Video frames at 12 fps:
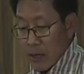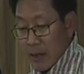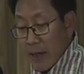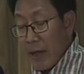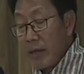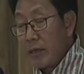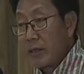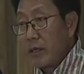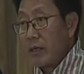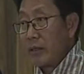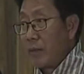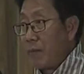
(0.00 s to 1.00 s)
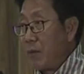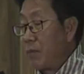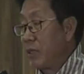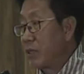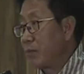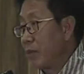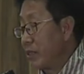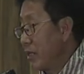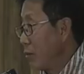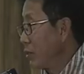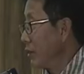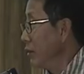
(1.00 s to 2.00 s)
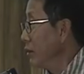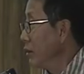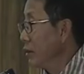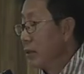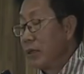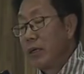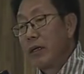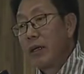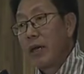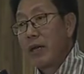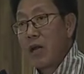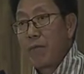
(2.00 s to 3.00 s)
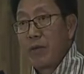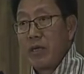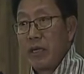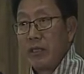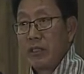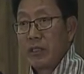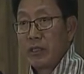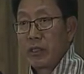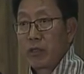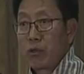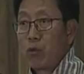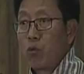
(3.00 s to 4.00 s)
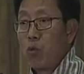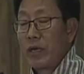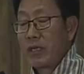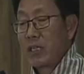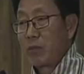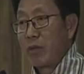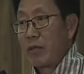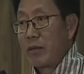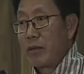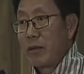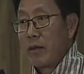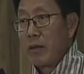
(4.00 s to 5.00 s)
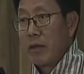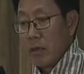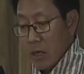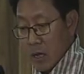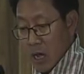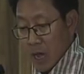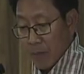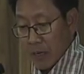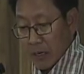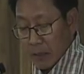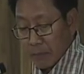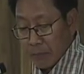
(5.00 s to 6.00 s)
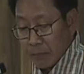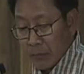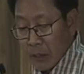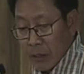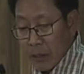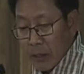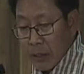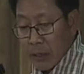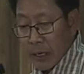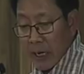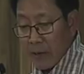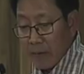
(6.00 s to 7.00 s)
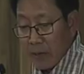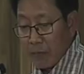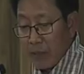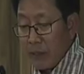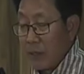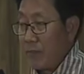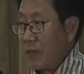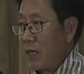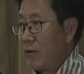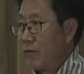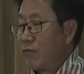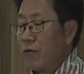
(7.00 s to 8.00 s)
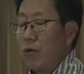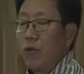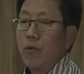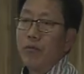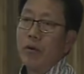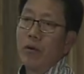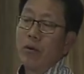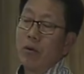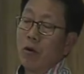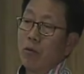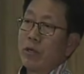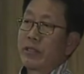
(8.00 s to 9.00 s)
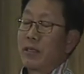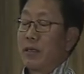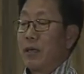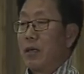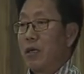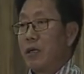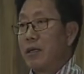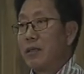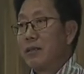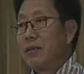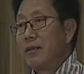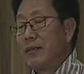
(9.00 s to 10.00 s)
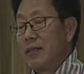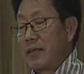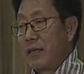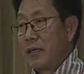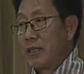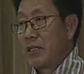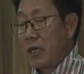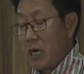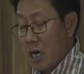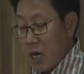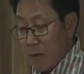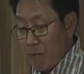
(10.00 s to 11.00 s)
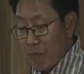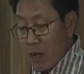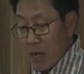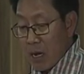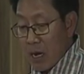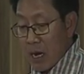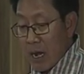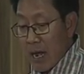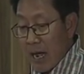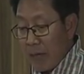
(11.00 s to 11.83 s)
and the people's perception and apprehensions to what has been happening. Having been in the parliament for almost a decade, I have